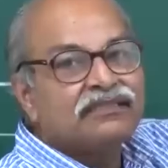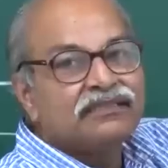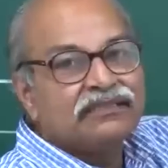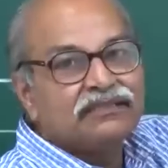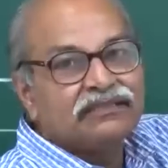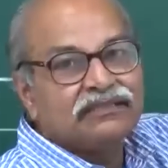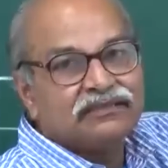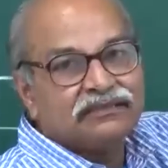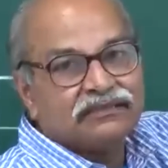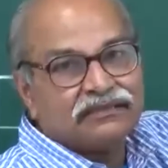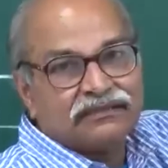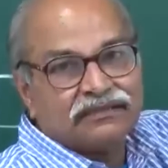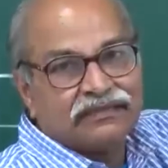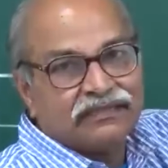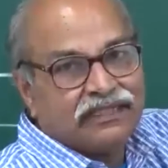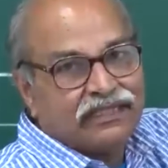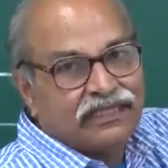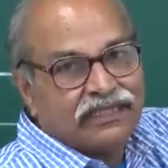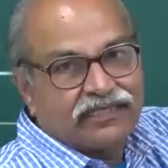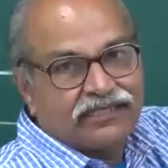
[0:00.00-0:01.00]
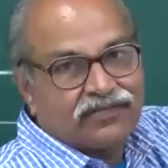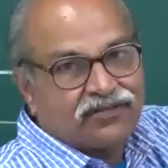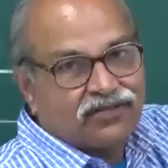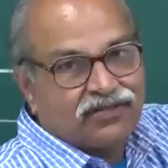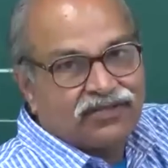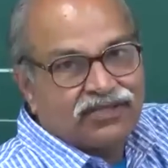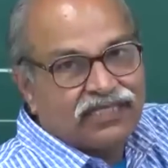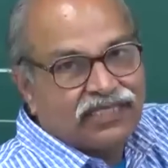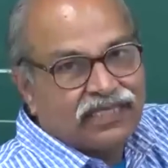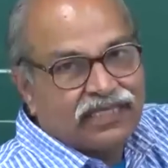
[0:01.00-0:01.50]
the
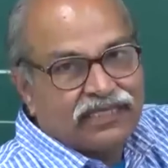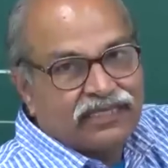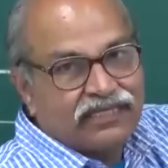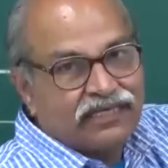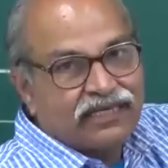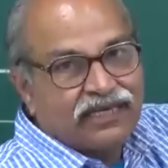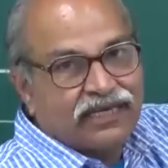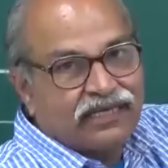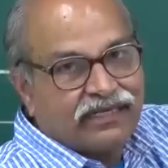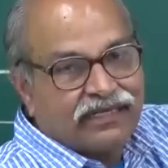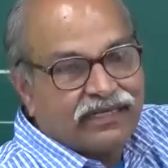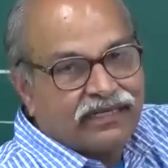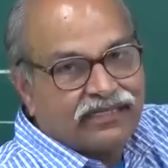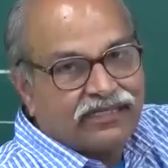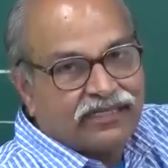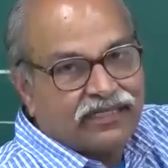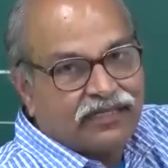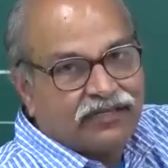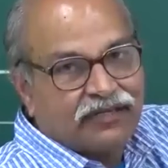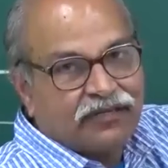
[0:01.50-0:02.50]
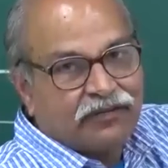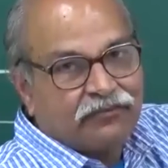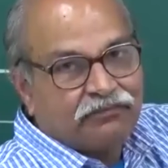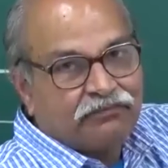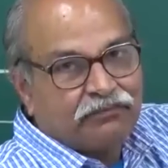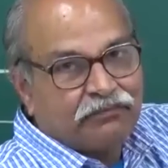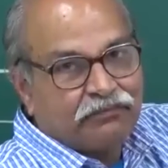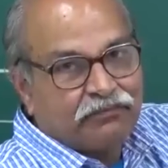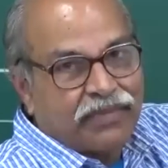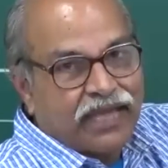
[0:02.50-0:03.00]
electrons in the conduction
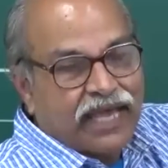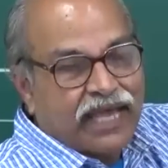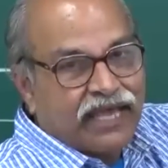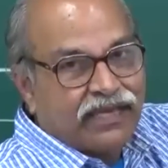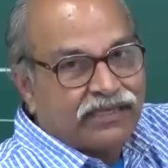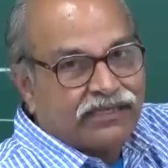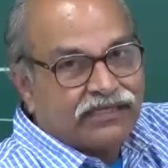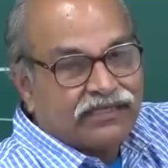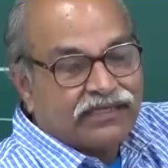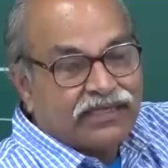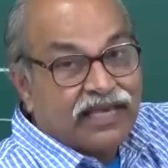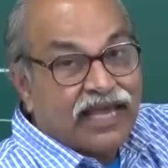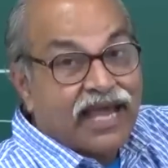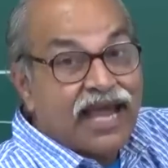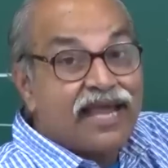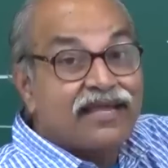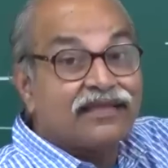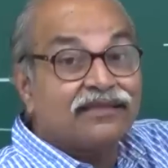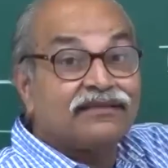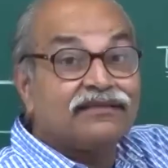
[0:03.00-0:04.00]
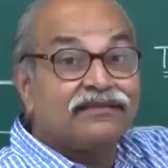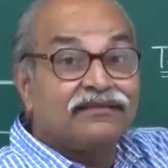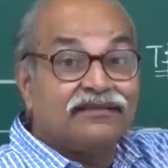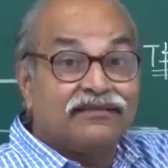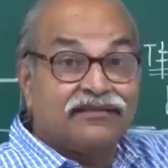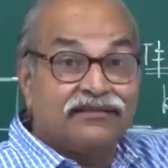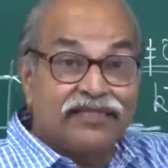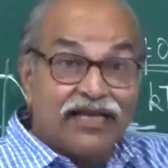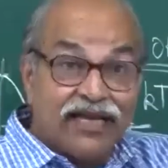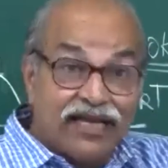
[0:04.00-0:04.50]
band, and
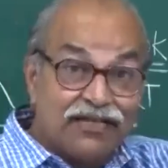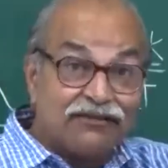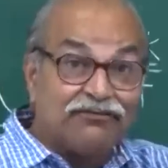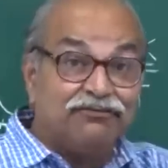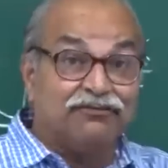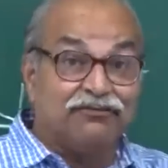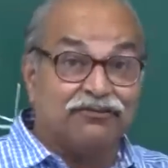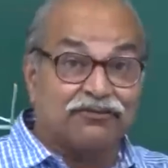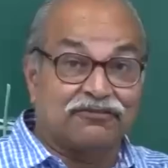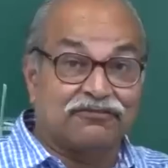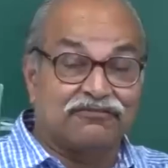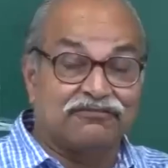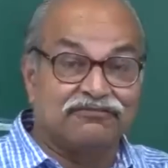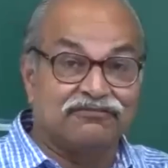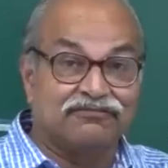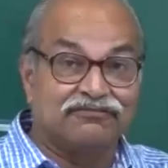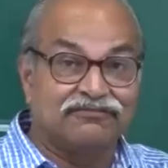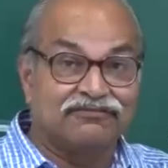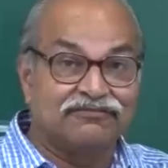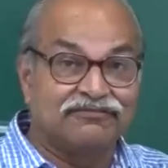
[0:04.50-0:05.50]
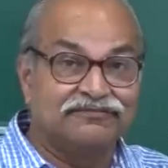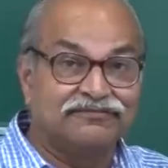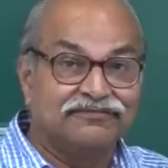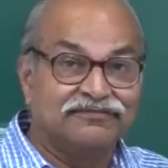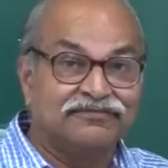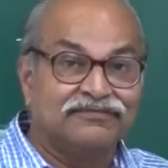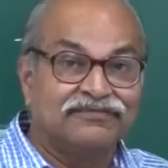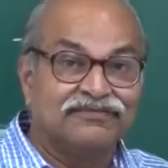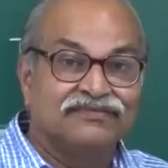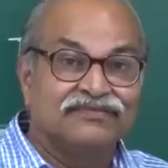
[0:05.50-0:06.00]
therefore,
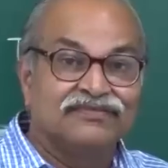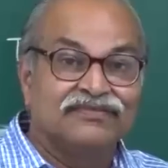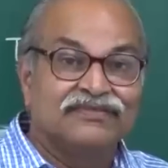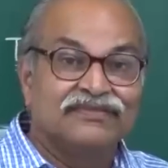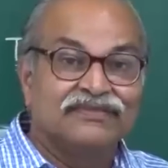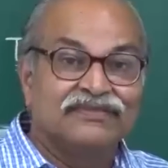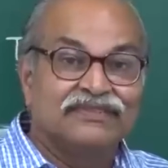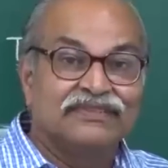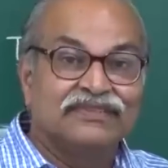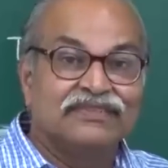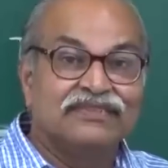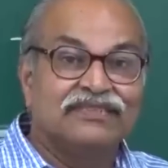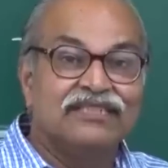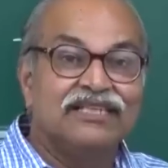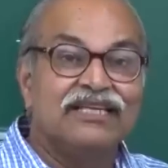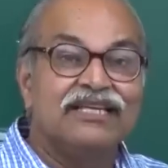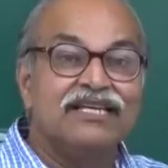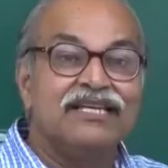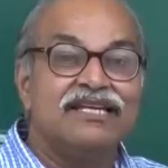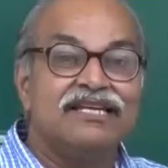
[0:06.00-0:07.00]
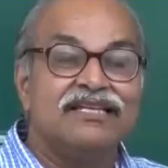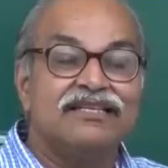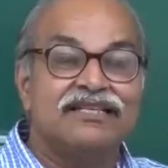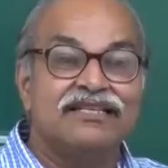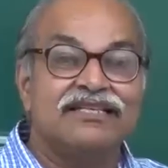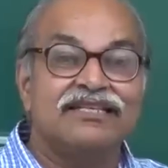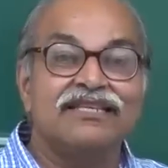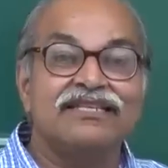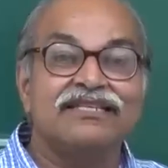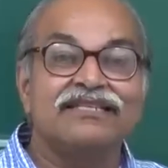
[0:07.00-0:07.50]
the
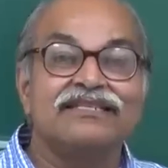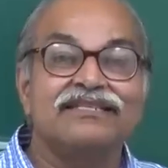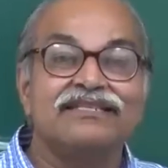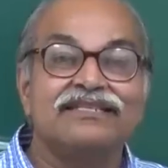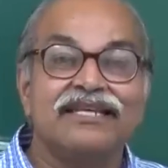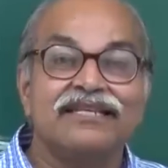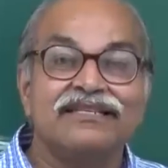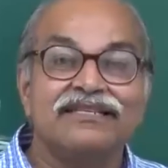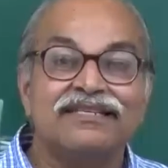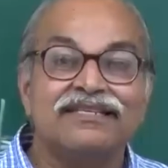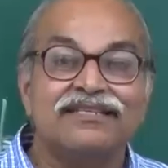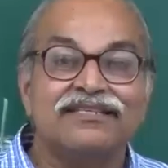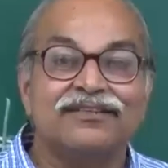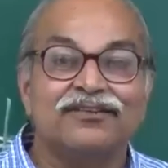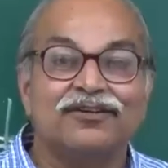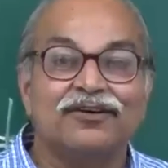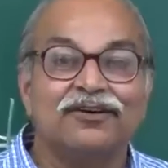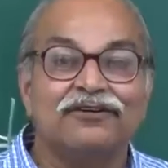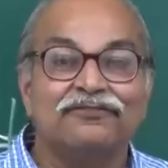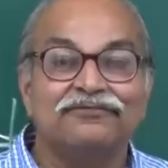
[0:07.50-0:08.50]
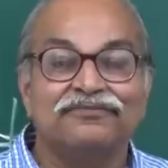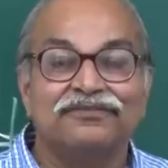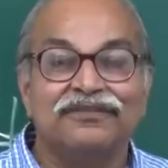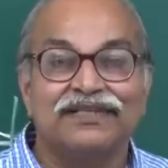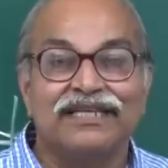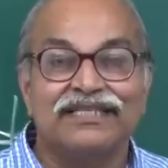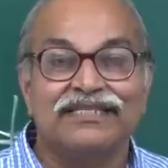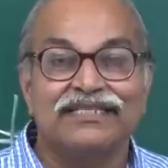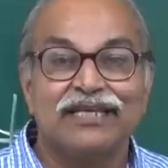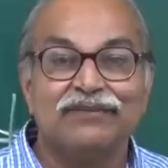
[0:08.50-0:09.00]
resistance of
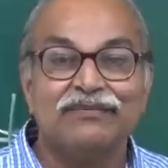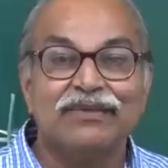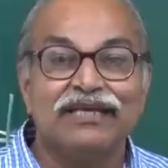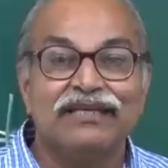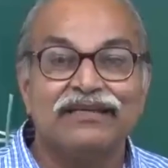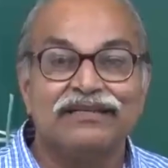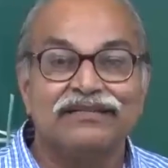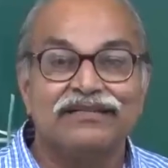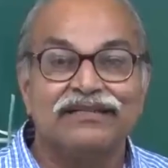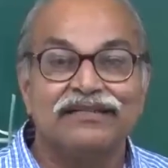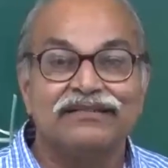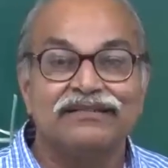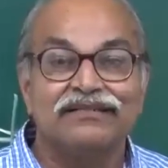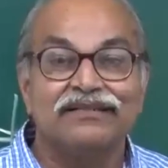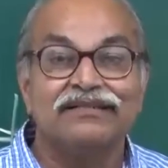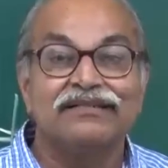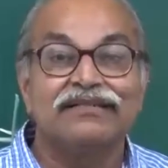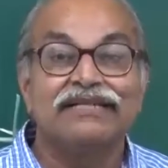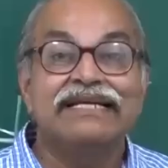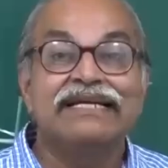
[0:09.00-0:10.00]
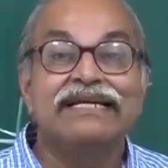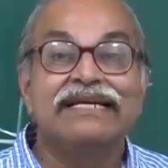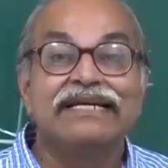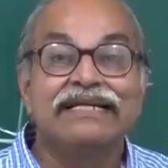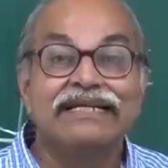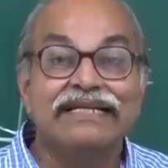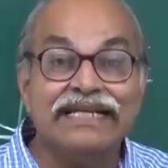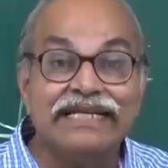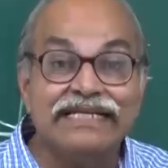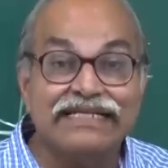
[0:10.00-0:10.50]
a semiconductor
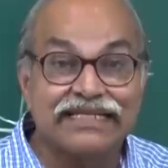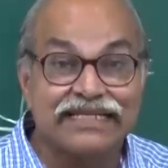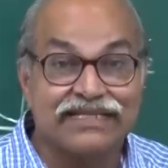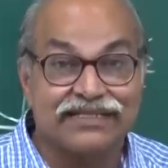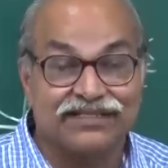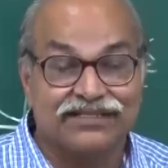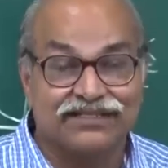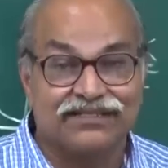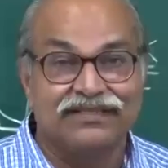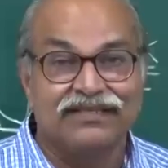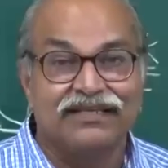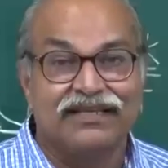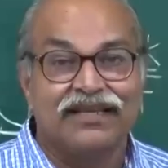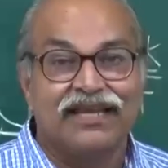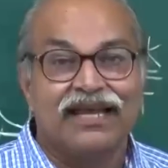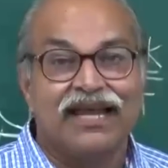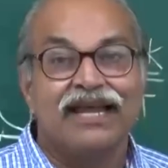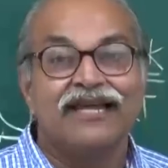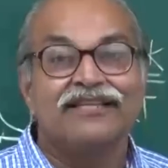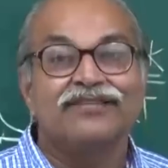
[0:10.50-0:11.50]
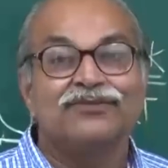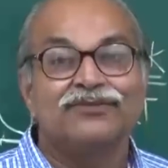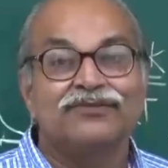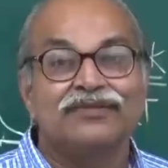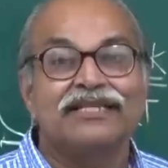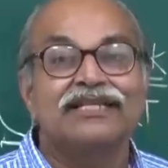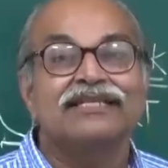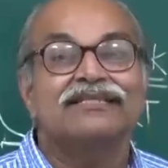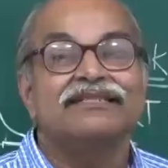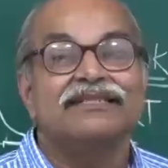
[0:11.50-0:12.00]
decreases as you
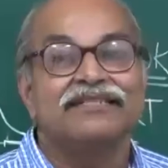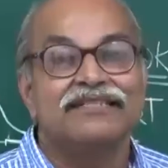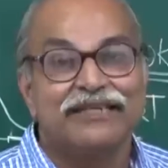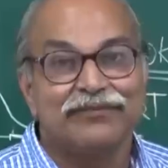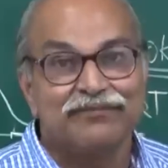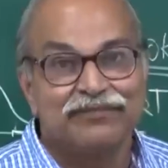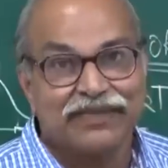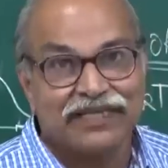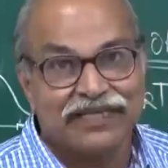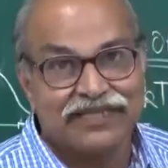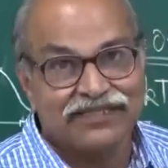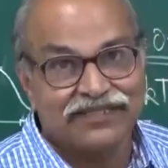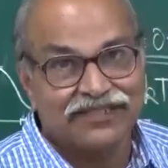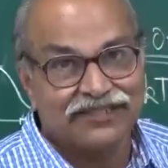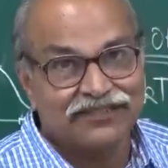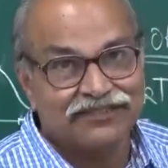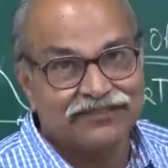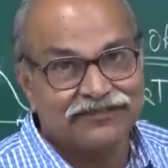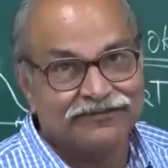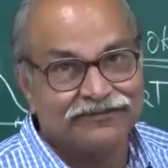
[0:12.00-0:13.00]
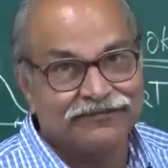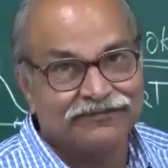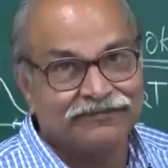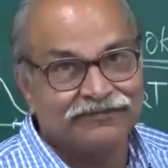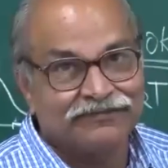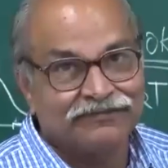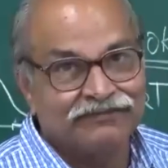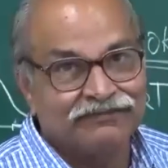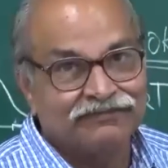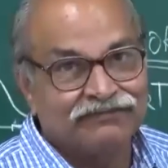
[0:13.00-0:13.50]
raise the temperature,
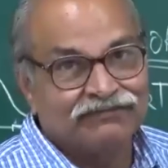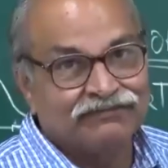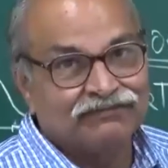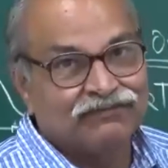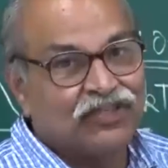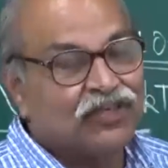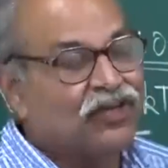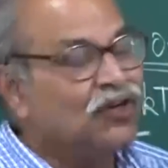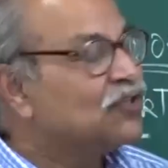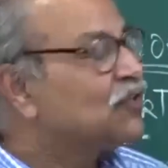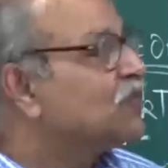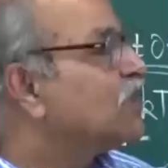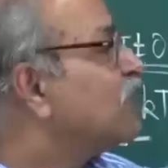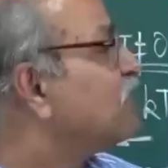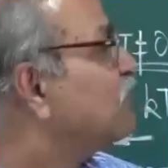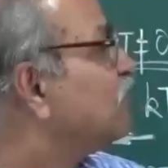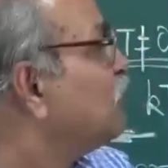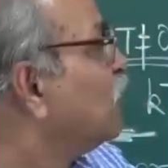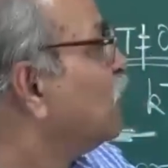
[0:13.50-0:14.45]
because you have